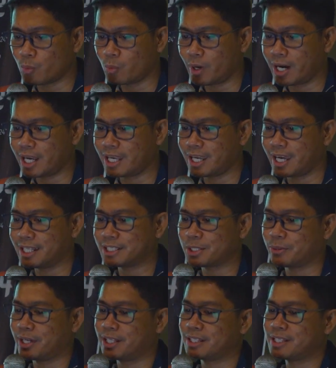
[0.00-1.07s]
Why
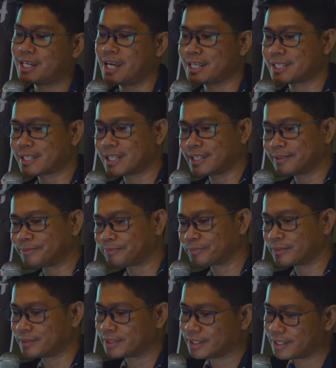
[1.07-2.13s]
end-to-end test?
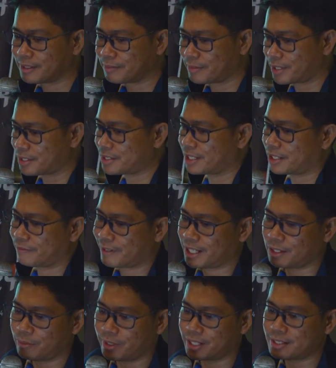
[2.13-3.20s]
Because it
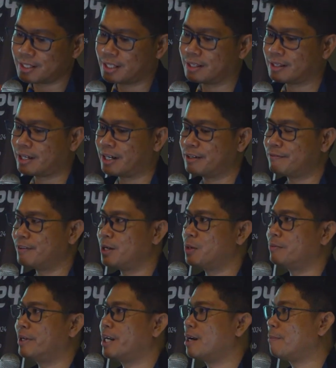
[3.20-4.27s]
evaluates the entire
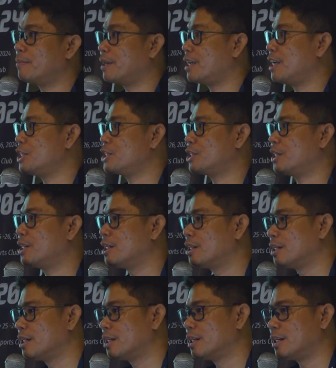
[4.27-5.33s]
flow of an application.
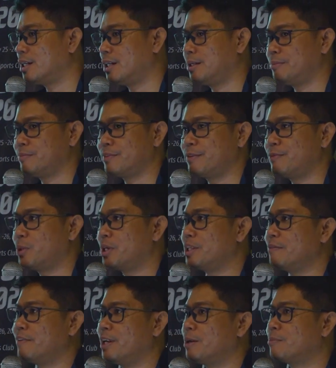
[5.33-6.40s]
If you're
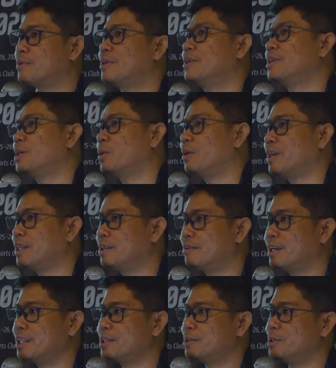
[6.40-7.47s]
a developer, you already
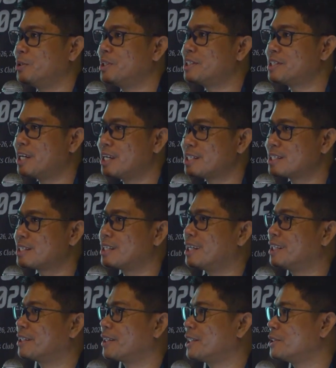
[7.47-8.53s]
write your unit test,
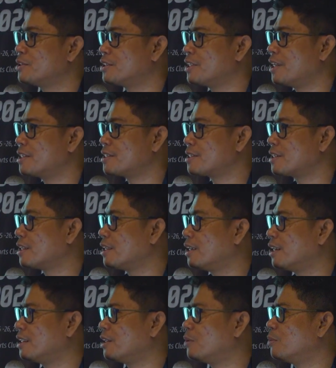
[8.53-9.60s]
integration test,
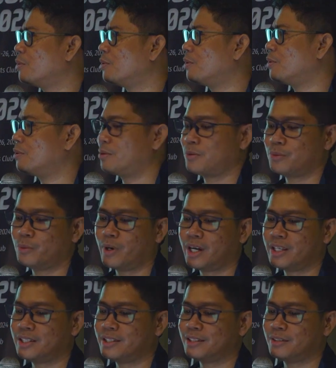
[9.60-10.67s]
and then
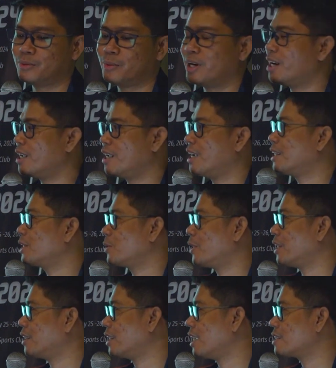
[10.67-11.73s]
why
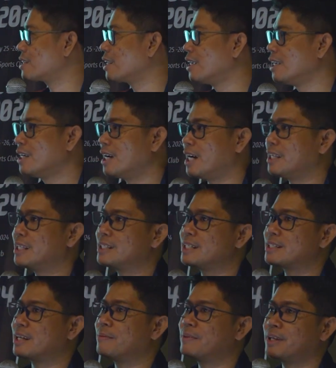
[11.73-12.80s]
end-to-end test? And this
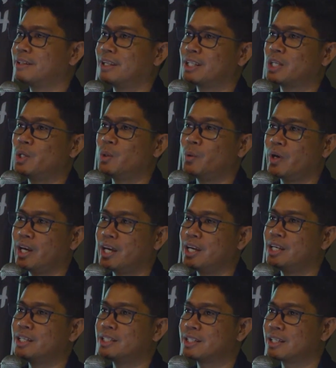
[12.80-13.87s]
is something that
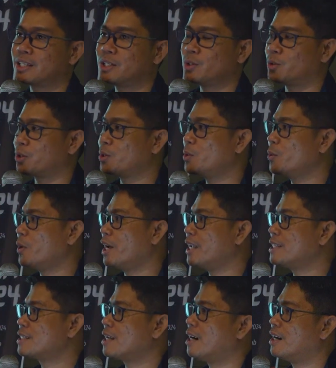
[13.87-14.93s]

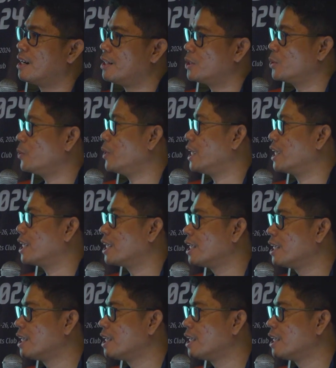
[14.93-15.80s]
QAs are doing.